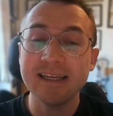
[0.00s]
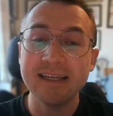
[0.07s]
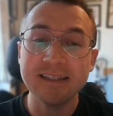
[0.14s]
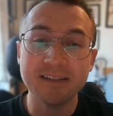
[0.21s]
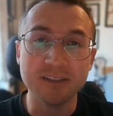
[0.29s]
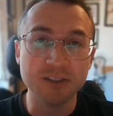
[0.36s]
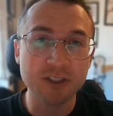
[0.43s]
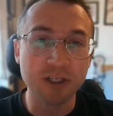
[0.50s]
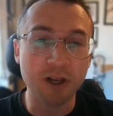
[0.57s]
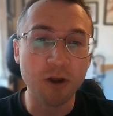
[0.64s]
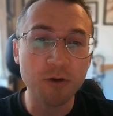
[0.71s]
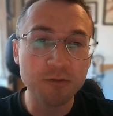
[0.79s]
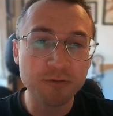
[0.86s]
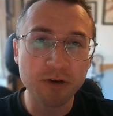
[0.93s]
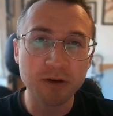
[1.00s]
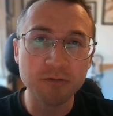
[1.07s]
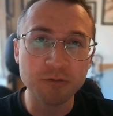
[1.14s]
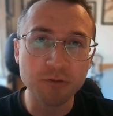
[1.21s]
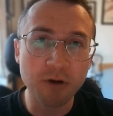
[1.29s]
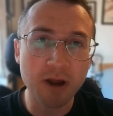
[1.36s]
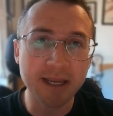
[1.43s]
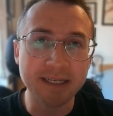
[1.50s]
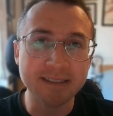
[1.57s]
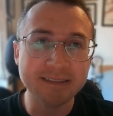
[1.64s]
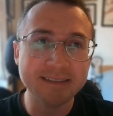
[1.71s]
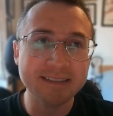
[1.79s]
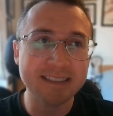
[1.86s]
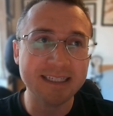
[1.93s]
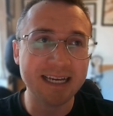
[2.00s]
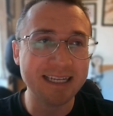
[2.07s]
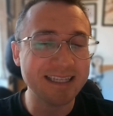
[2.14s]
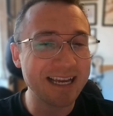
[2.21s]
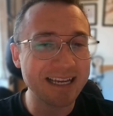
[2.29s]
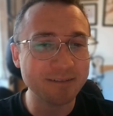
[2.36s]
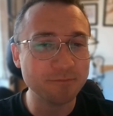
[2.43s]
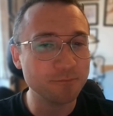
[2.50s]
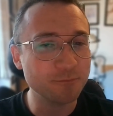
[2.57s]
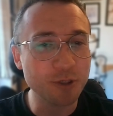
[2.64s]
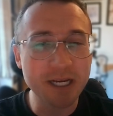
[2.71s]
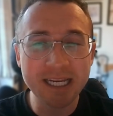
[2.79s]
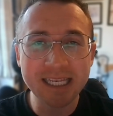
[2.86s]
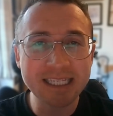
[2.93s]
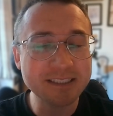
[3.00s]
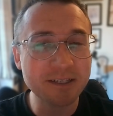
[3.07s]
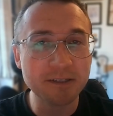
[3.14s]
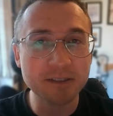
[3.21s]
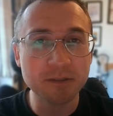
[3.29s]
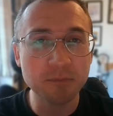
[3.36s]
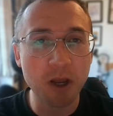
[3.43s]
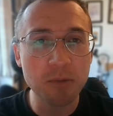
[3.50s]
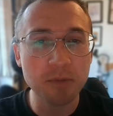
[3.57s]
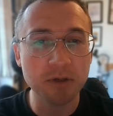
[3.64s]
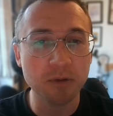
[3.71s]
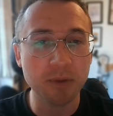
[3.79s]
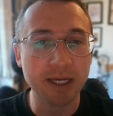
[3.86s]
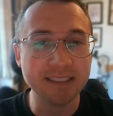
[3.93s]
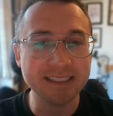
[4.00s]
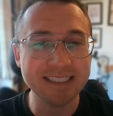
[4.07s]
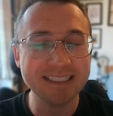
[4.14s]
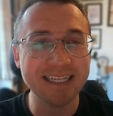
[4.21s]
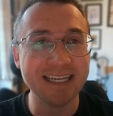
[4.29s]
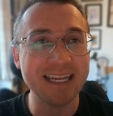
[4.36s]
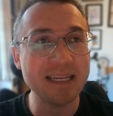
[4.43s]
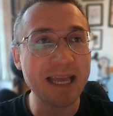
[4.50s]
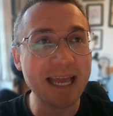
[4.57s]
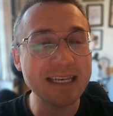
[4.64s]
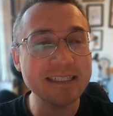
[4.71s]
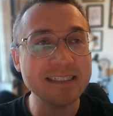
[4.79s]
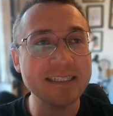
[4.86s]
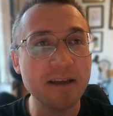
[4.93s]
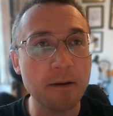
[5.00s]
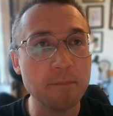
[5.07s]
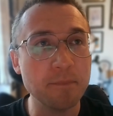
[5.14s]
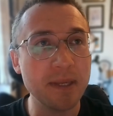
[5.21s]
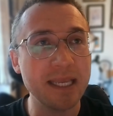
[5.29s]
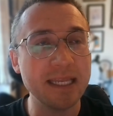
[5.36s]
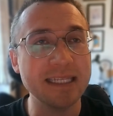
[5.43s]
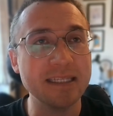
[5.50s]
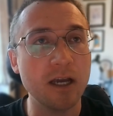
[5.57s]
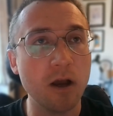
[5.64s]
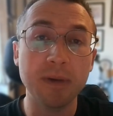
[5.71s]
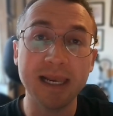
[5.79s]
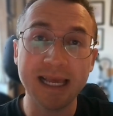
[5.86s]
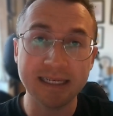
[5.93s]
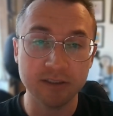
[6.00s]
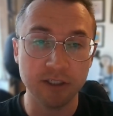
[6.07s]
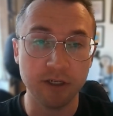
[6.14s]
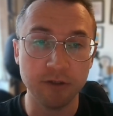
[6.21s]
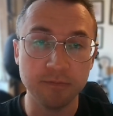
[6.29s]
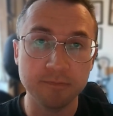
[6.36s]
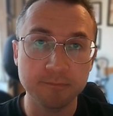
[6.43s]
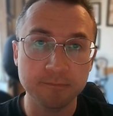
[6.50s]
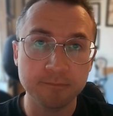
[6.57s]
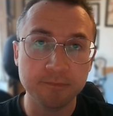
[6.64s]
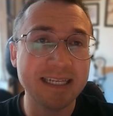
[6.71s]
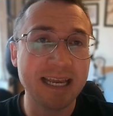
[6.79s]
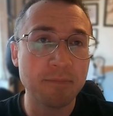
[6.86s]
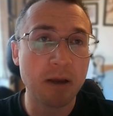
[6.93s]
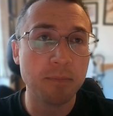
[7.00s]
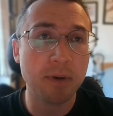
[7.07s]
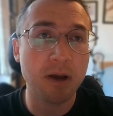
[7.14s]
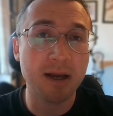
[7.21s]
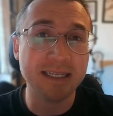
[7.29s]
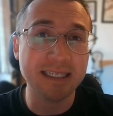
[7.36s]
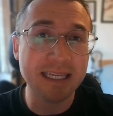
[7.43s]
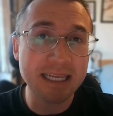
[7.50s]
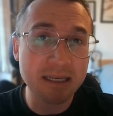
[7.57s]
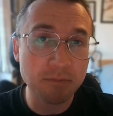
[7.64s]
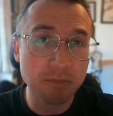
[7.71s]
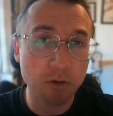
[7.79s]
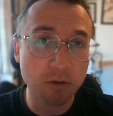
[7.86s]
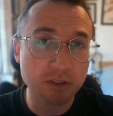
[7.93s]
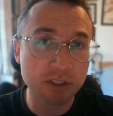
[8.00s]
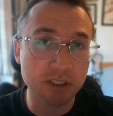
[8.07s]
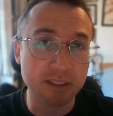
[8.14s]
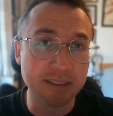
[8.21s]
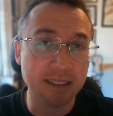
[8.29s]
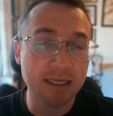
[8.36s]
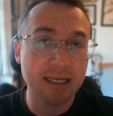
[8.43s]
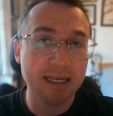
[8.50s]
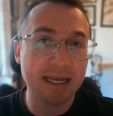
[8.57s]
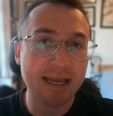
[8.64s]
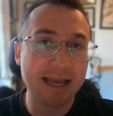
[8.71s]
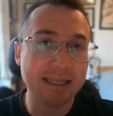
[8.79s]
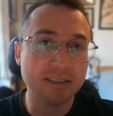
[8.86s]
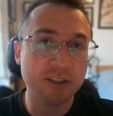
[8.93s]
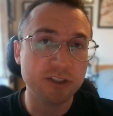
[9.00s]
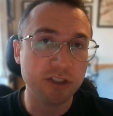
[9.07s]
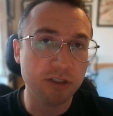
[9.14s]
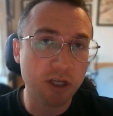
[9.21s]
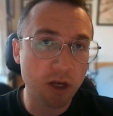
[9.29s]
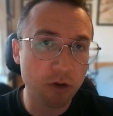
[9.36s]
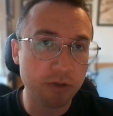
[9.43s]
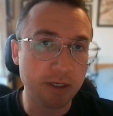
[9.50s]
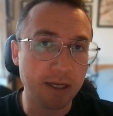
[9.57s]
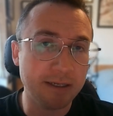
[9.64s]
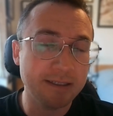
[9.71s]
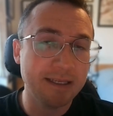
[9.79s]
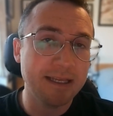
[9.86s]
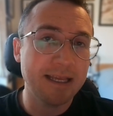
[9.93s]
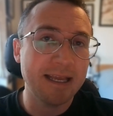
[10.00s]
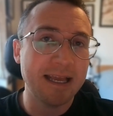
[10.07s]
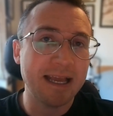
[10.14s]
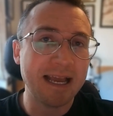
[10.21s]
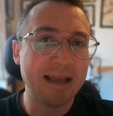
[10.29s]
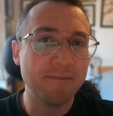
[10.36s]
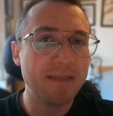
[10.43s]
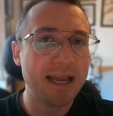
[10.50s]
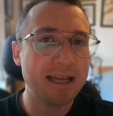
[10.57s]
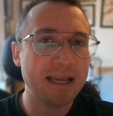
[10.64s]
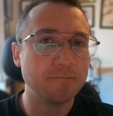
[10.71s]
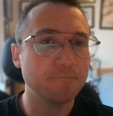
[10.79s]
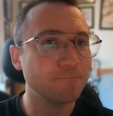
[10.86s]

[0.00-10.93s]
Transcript: the slow front right, and that really took the moment away, didn't it? It ended up meaning that Lando came up behind Liam Lawson and Tsunoda, and that